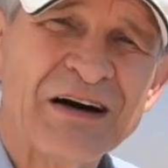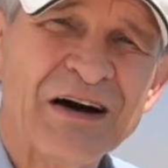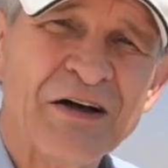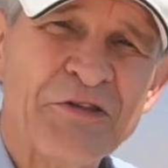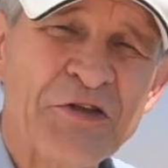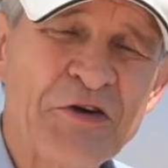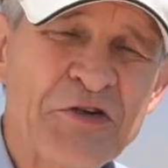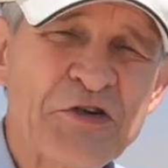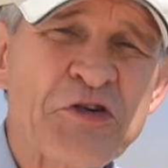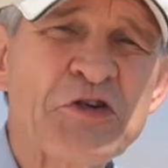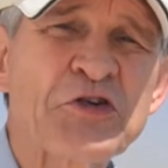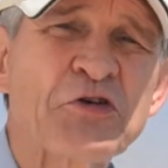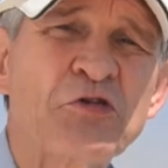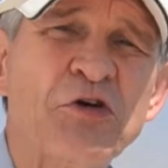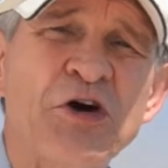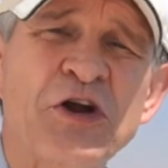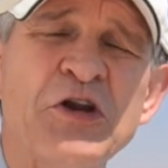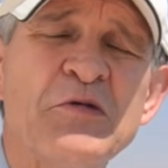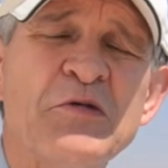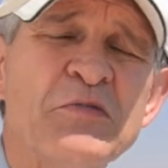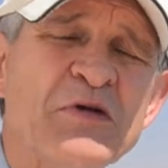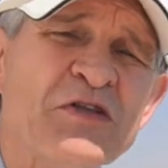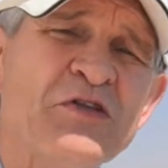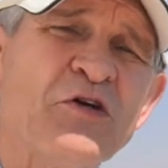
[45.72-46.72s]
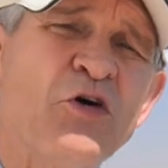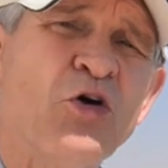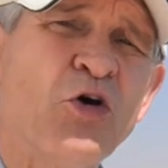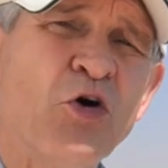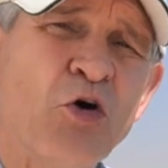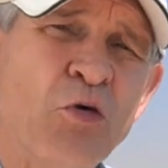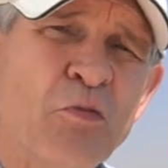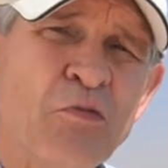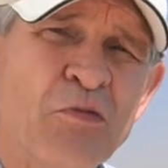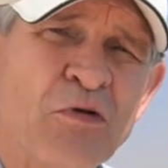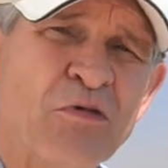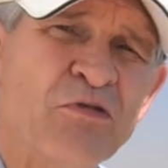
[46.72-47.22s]
This is going to be the
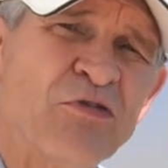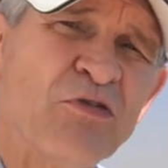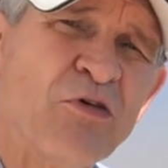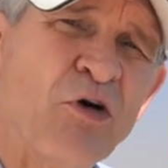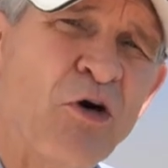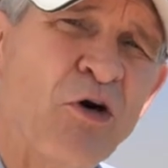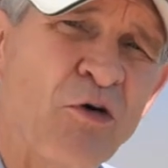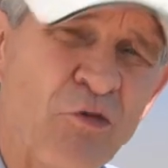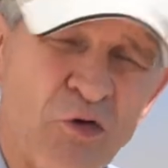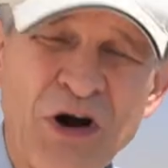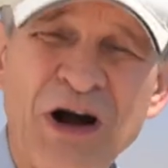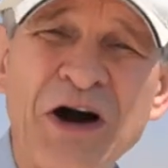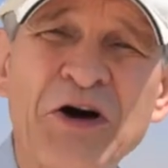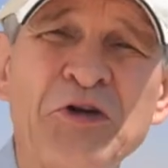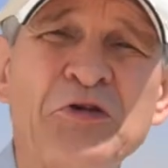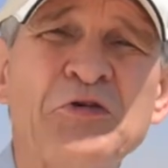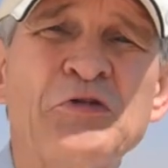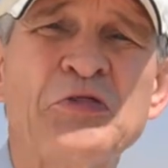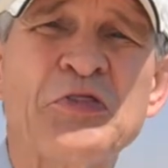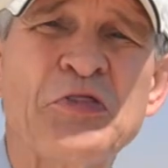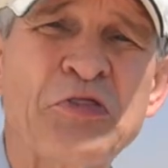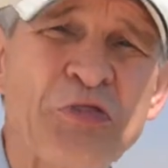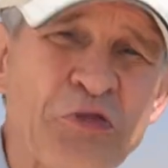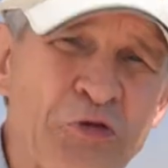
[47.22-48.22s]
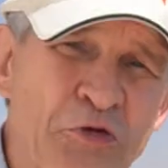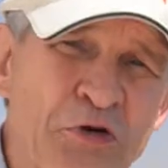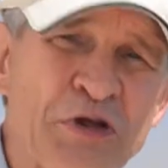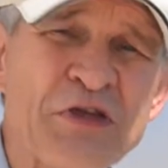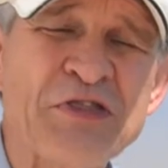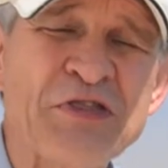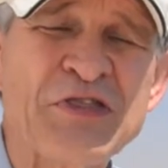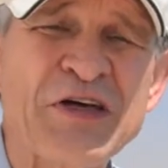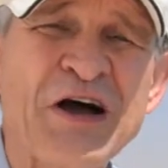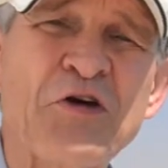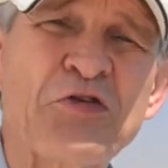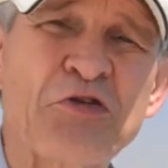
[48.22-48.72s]
home of over
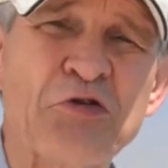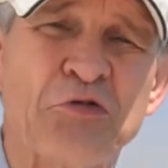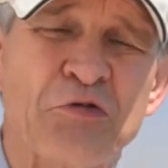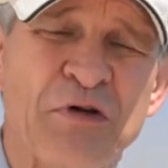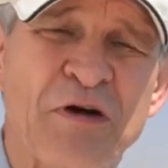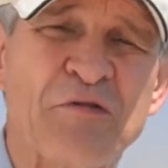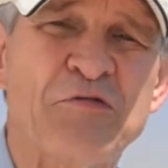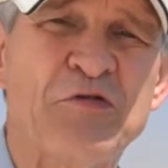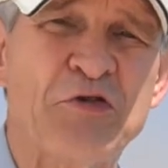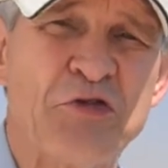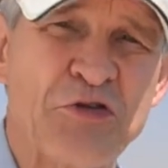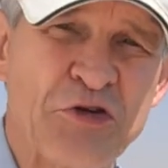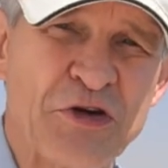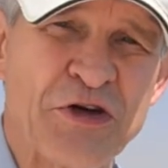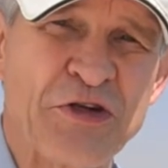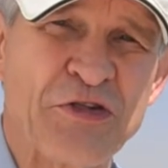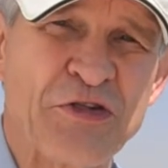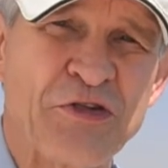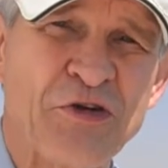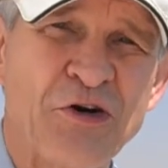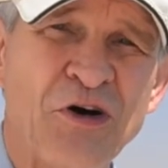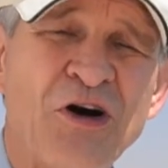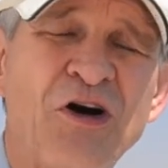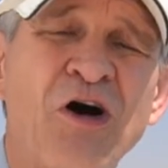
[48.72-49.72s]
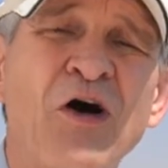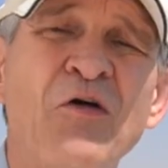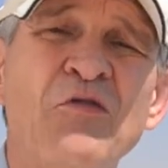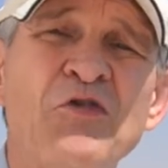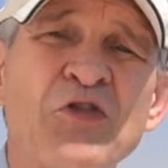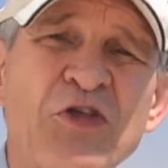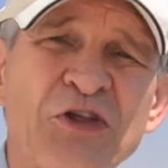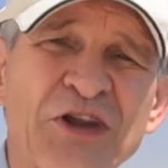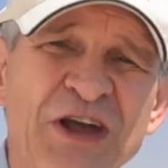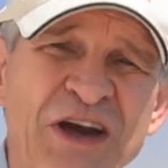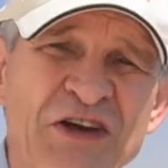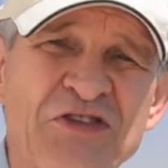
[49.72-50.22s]
130,000 refugees
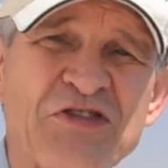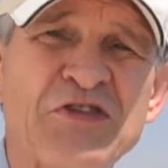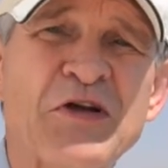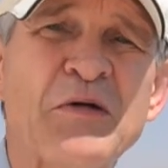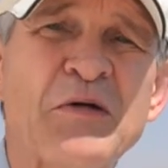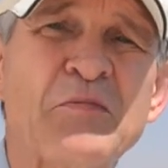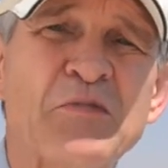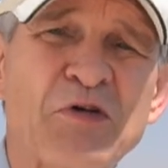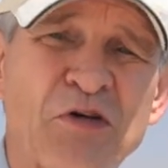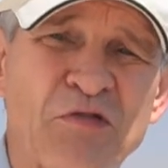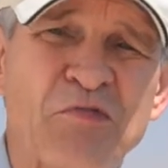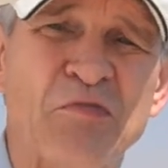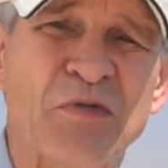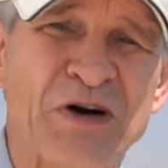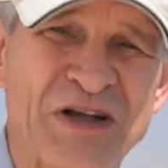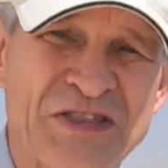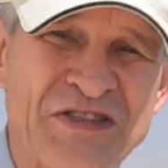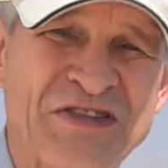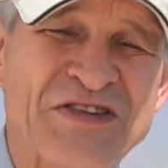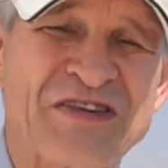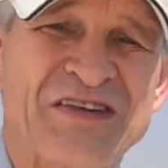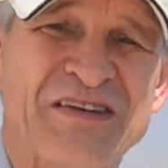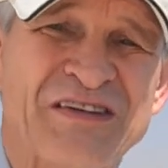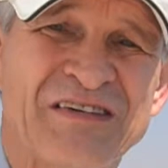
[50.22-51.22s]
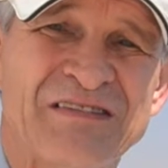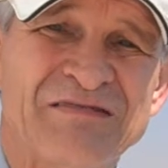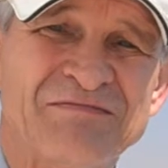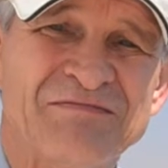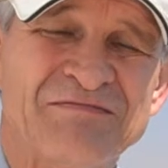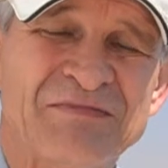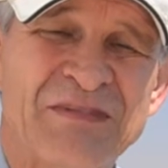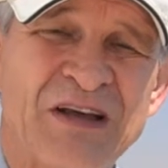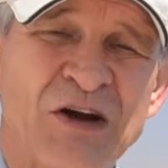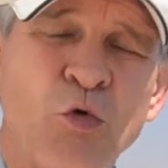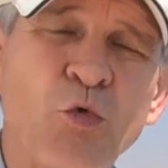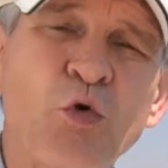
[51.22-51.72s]
over the next number of months.
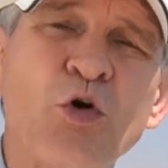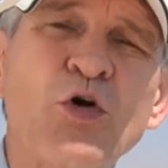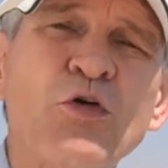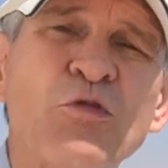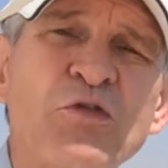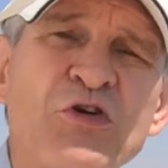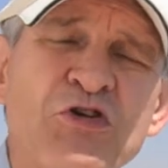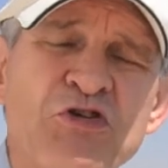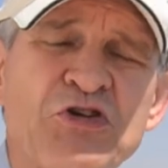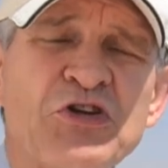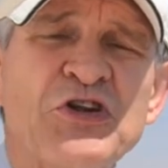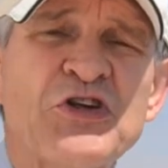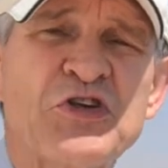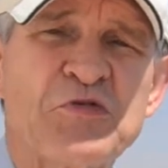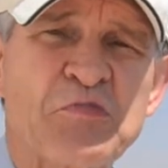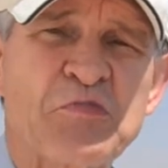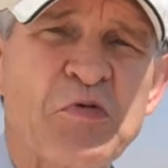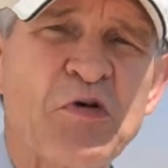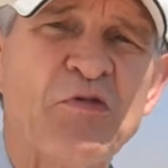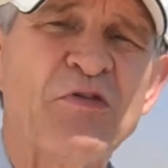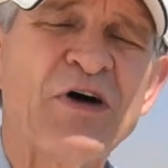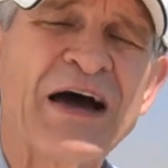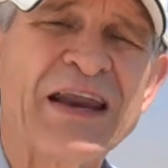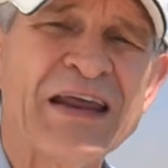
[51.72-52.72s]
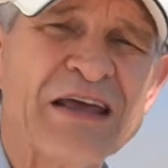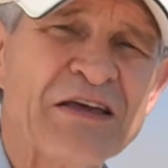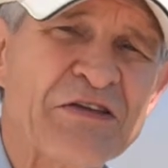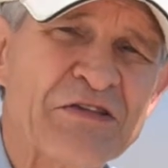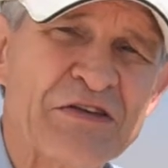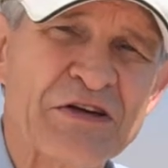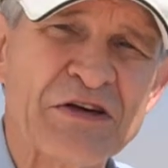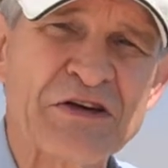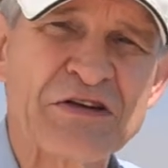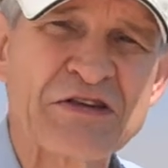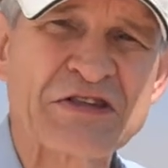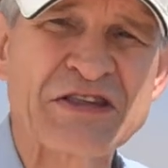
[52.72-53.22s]
World Vision is providing
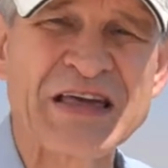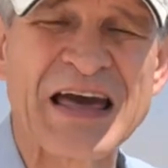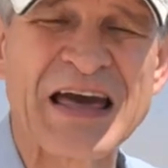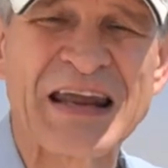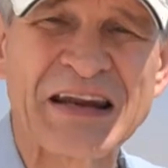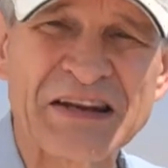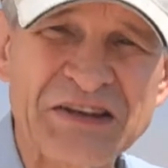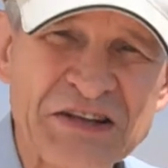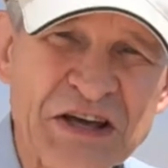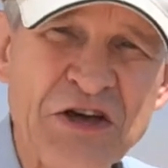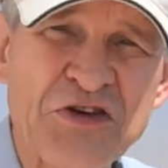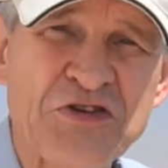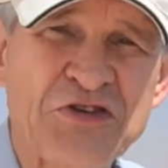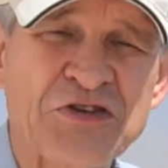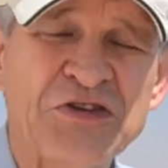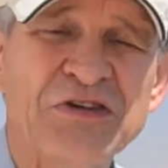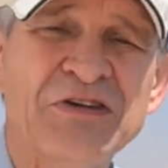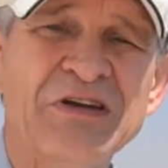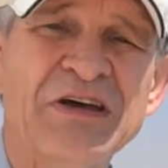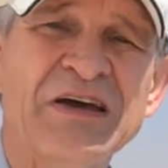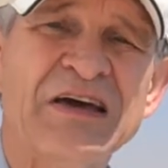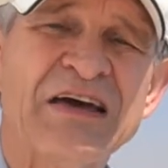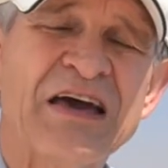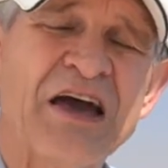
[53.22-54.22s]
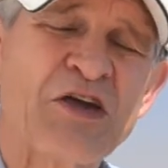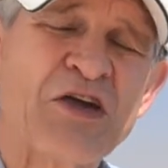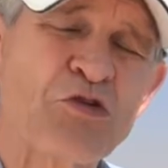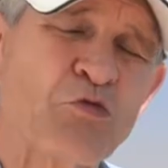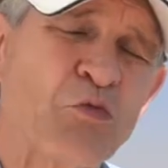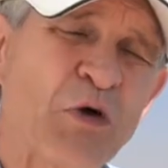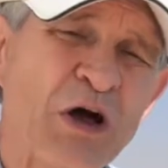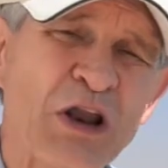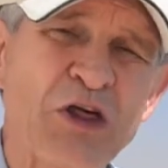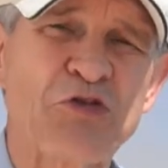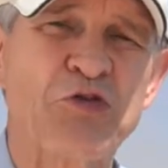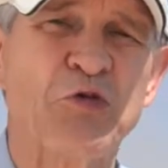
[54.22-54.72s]
the sanitation as
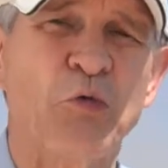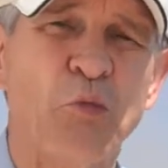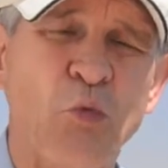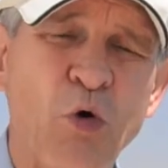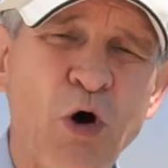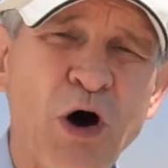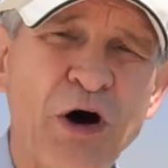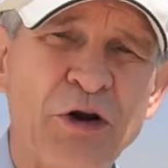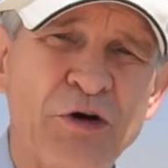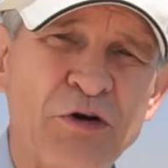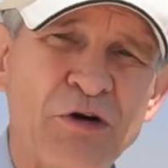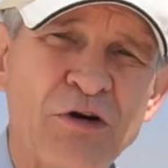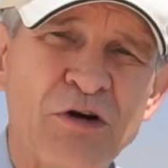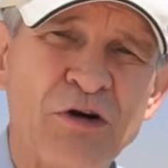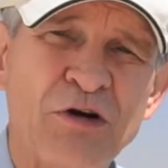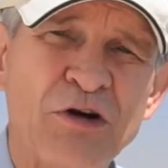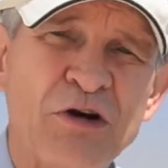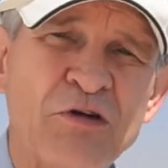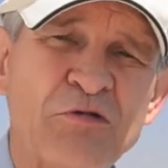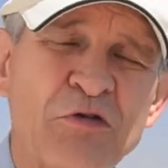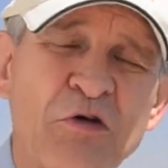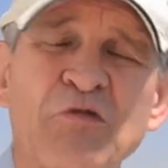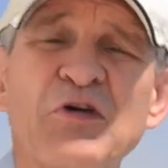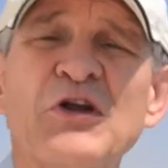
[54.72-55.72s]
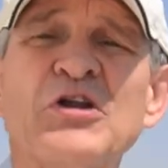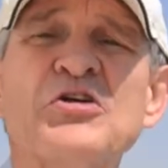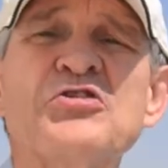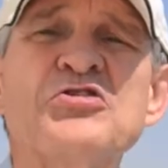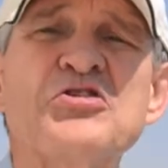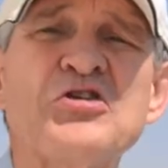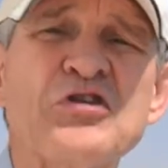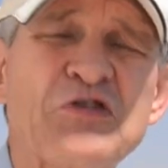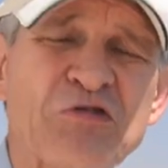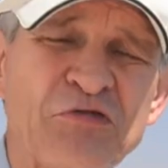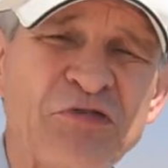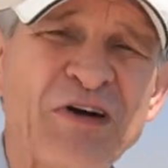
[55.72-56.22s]
well as the water for
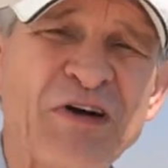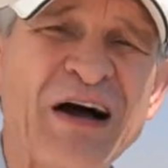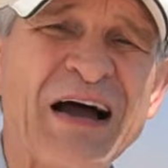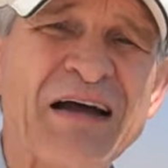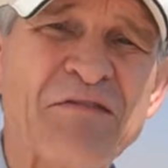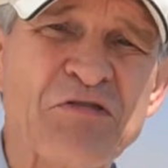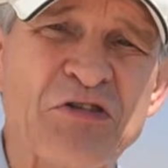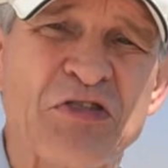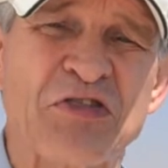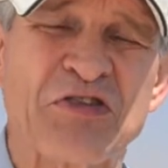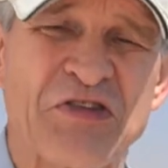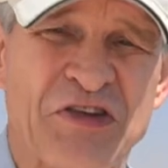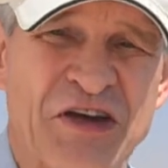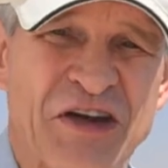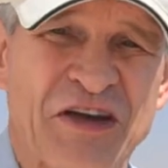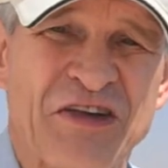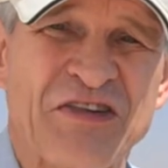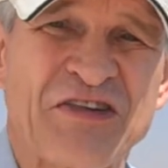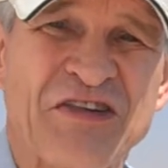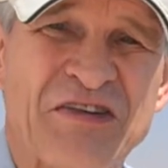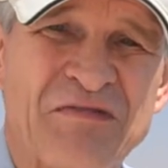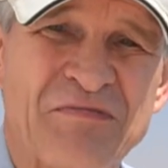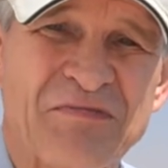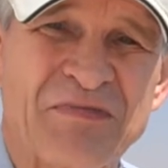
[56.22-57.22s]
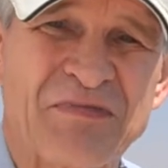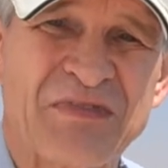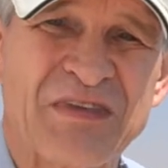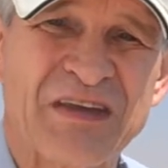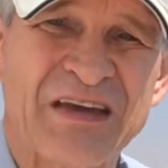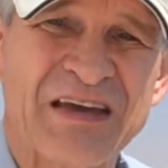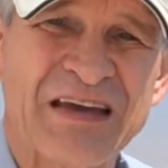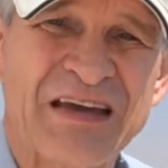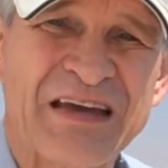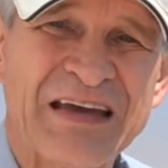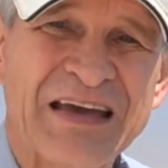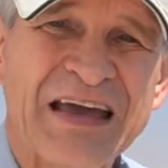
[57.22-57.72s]
villages 5 and 6.
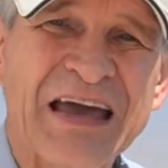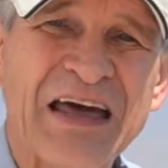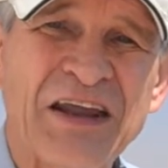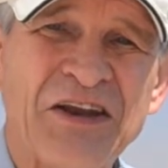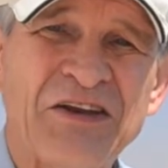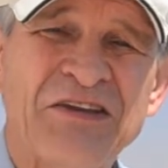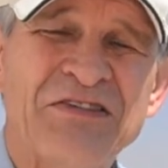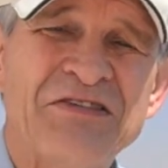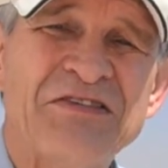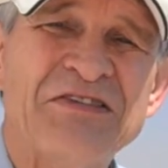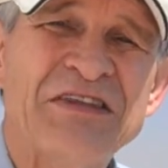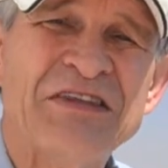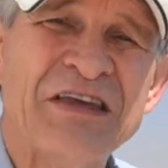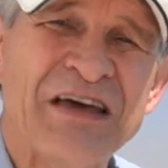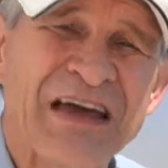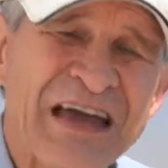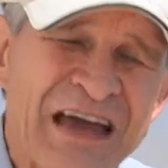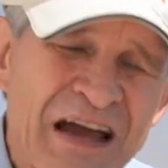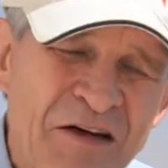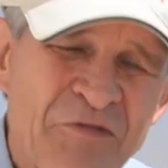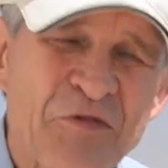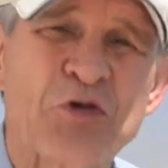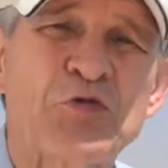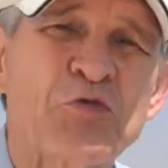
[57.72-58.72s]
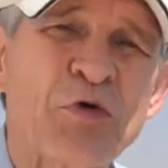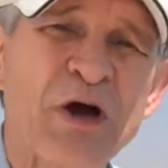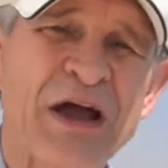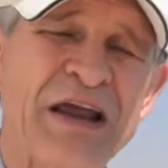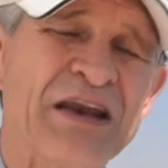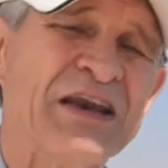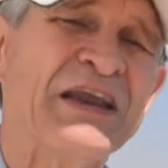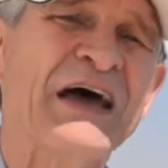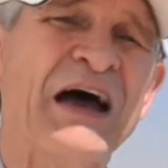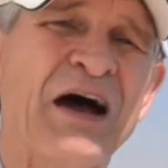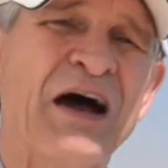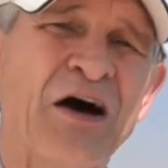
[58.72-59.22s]
And the effort
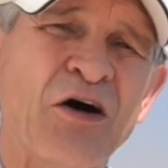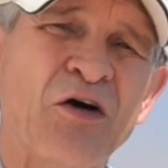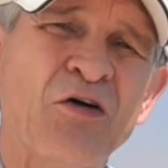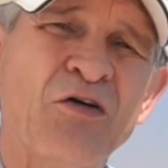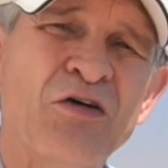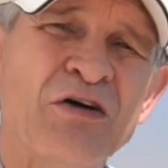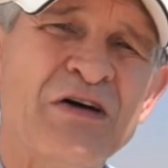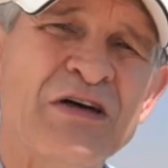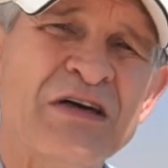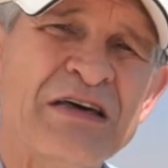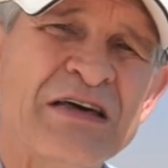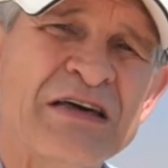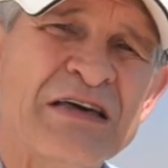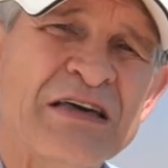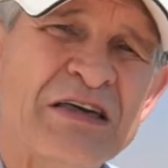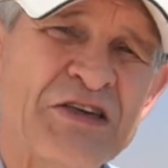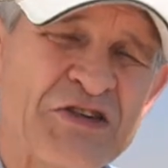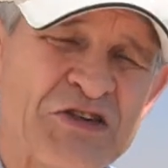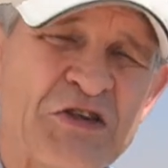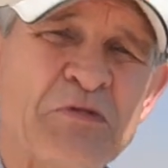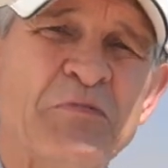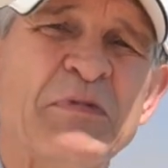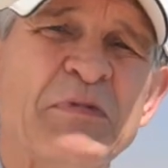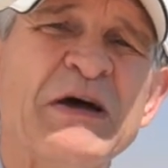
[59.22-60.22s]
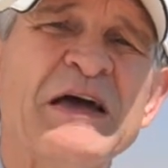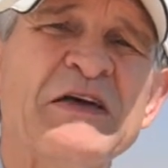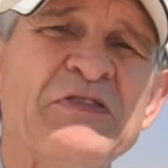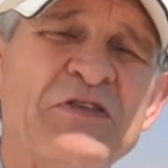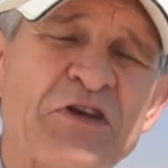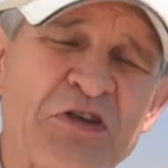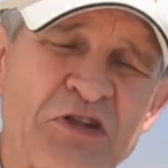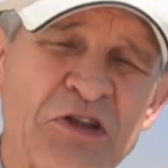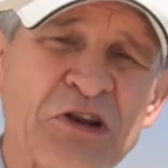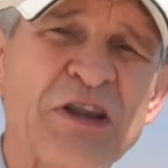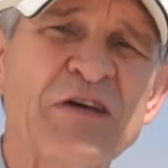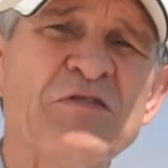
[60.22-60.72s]
right now is to make
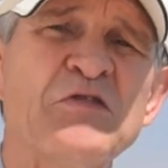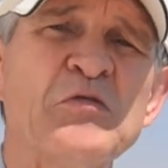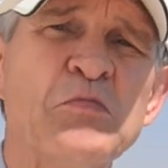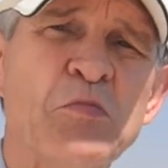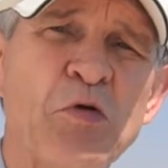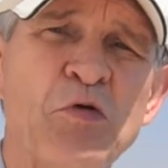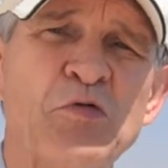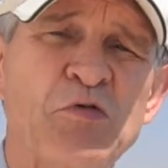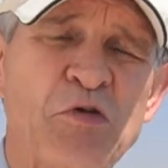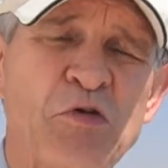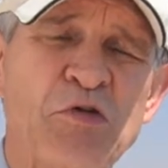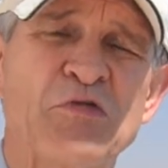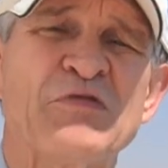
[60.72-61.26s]
this livable for